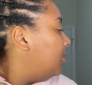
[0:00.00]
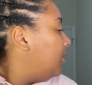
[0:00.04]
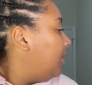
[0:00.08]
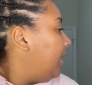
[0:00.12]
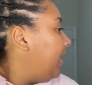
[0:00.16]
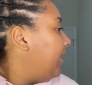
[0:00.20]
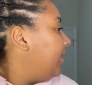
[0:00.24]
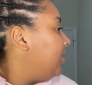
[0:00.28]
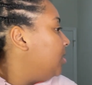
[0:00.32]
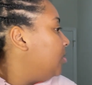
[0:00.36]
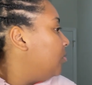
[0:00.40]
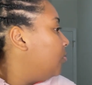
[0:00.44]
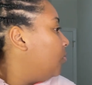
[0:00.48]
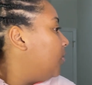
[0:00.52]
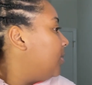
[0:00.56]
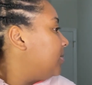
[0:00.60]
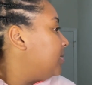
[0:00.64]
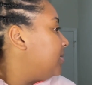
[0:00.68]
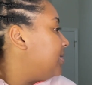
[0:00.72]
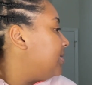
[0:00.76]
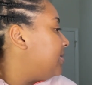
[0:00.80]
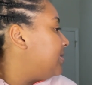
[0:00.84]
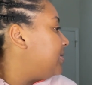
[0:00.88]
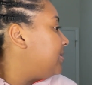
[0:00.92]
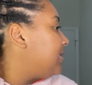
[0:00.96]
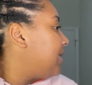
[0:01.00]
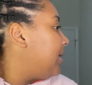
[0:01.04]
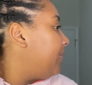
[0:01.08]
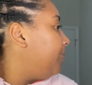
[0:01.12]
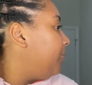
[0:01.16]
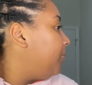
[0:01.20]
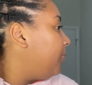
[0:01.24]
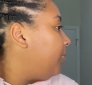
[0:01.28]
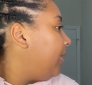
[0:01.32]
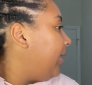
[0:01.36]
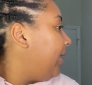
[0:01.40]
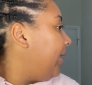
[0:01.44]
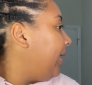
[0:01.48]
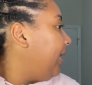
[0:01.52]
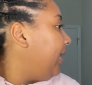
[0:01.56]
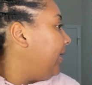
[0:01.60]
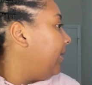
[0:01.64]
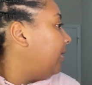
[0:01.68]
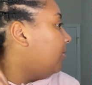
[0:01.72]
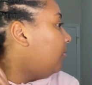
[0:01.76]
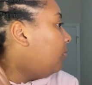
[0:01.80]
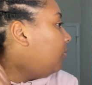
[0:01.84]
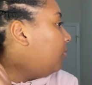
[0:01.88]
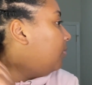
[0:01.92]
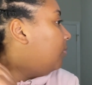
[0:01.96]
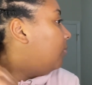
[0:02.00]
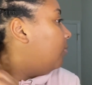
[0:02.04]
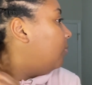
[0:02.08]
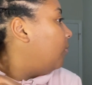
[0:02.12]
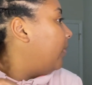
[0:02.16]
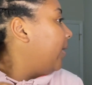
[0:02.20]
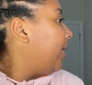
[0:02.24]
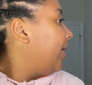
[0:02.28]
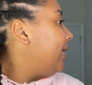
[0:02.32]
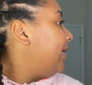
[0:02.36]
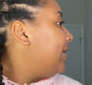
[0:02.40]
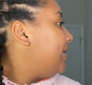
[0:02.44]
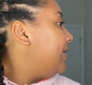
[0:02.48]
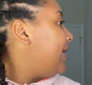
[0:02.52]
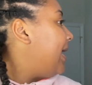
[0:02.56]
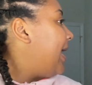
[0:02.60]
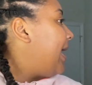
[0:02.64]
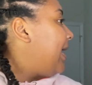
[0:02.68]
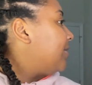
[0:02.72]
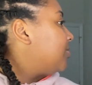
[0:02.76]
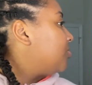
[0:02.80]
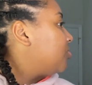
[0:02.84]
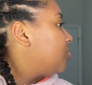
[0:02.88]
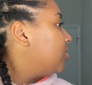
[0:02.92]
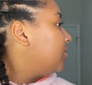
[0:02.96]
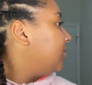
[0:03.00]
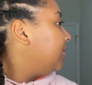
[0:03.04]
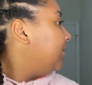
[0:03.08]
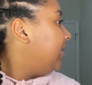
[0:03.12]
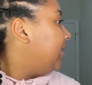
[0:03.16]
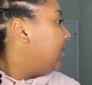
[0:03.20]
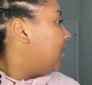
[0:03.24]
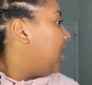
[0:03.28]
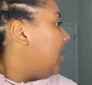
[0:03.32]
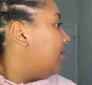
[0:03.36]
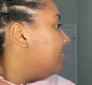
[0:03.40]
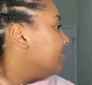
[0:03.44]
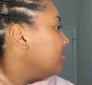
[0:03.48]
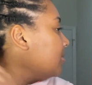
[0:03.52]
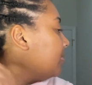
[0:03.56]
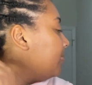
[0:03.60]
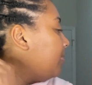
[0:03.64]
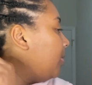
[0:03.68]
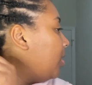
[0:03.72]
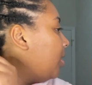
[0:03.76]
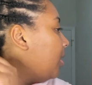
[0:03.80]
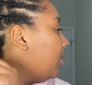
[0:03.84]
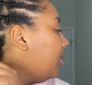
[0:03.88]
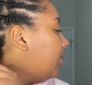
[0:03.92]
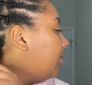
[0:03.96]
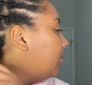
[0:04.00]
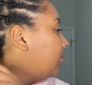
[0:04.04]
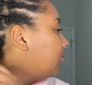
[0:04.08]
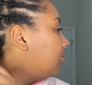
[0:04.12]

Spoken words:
and you want to separate where it naturally comes apart.